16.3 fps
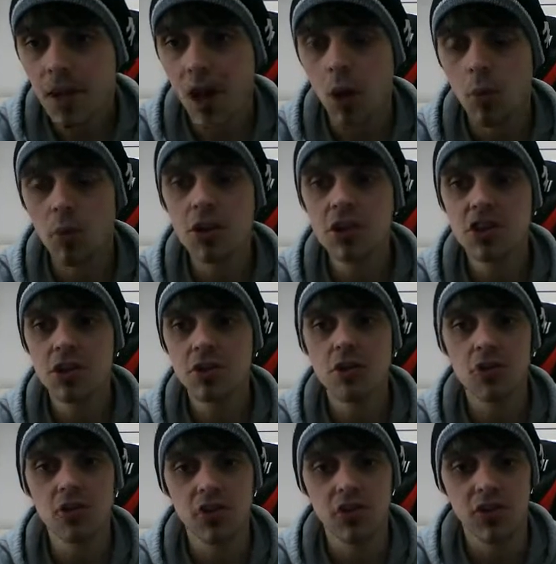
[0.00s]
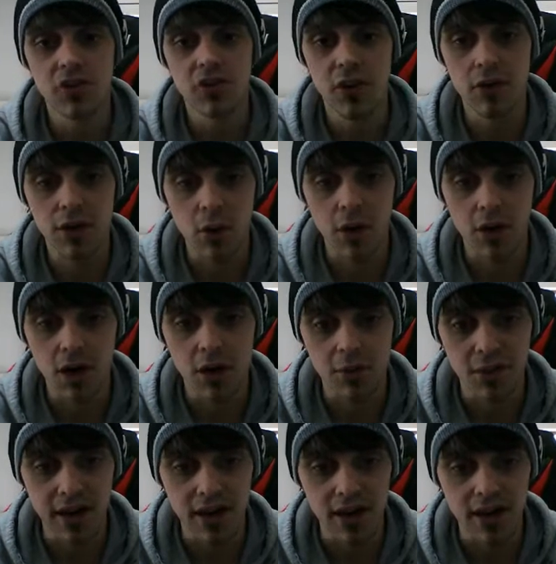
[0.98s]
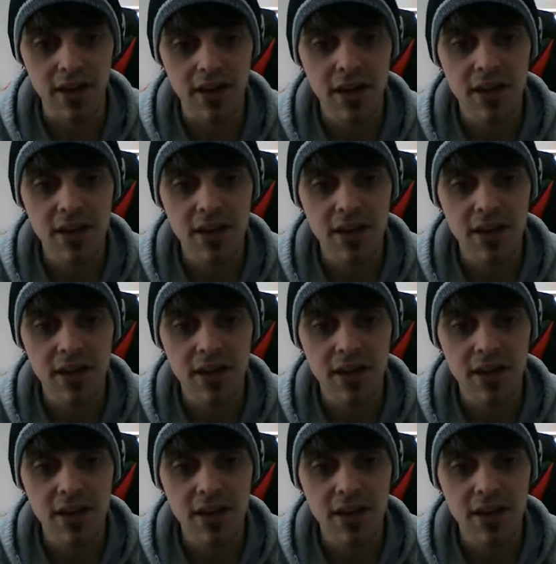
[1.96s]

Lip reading: I want to show you just a very quick update.